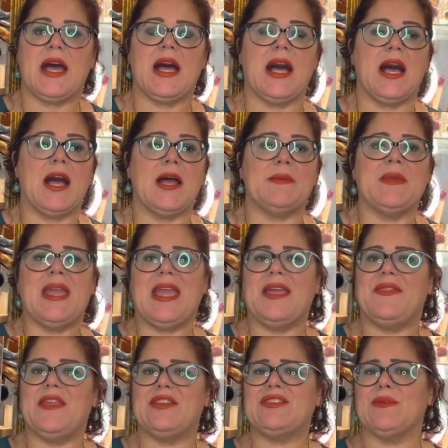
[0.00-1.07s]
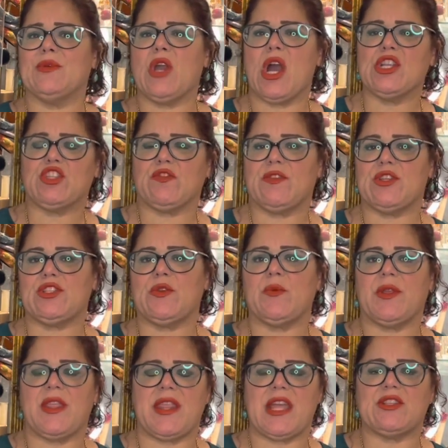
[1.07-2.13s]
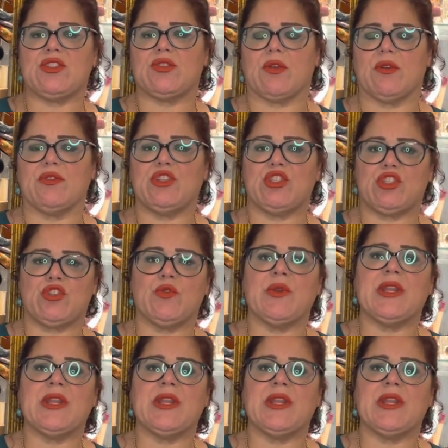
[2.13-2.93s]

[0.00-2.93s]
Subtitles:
And there's some controversy whether that story is true or